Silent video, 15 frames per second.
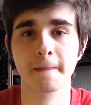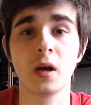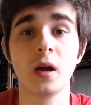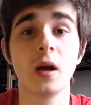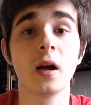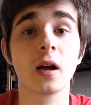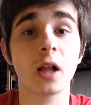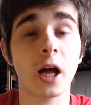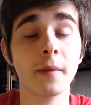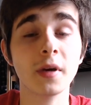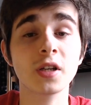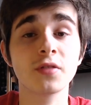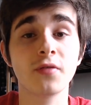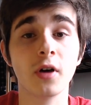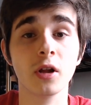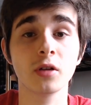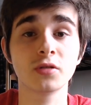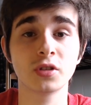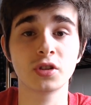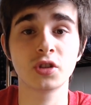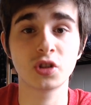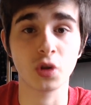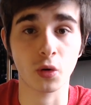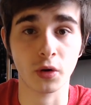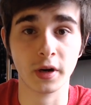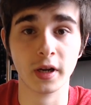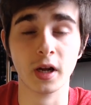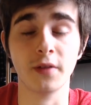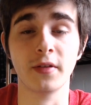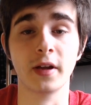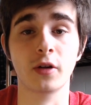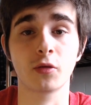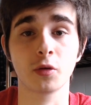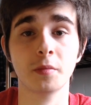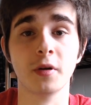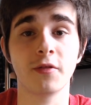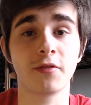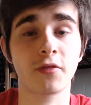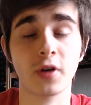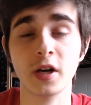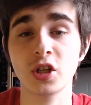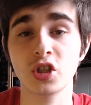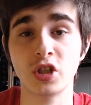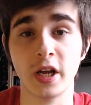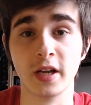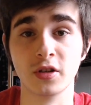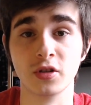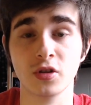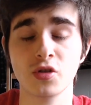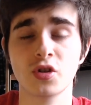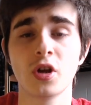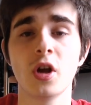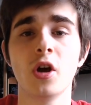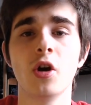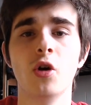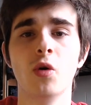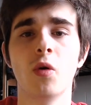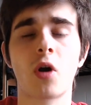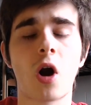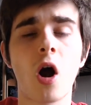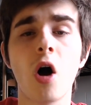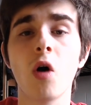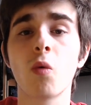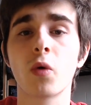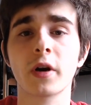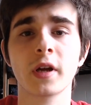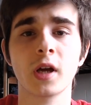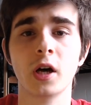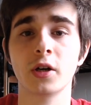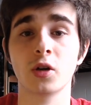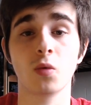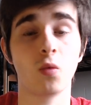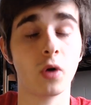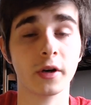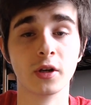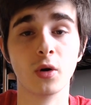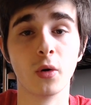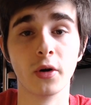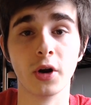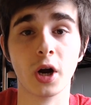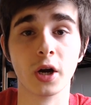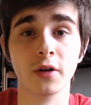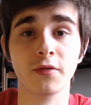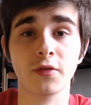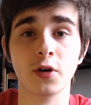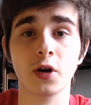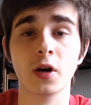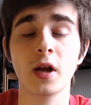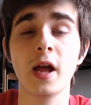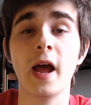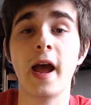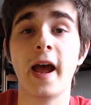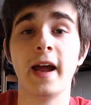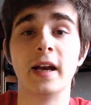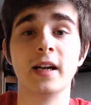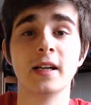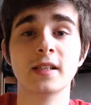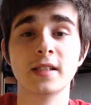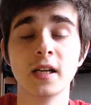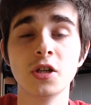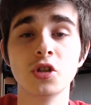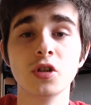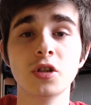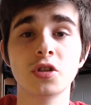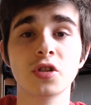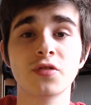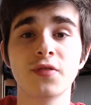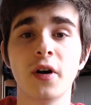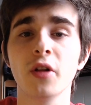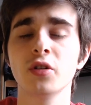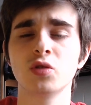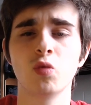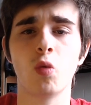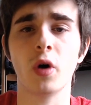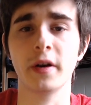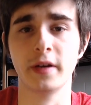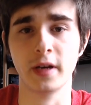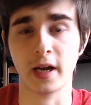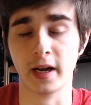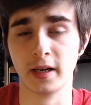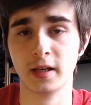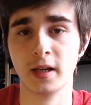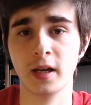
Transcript: Climax follows the story of a group of French dancers who are all working under one choreographer, and it essentially just follows one night.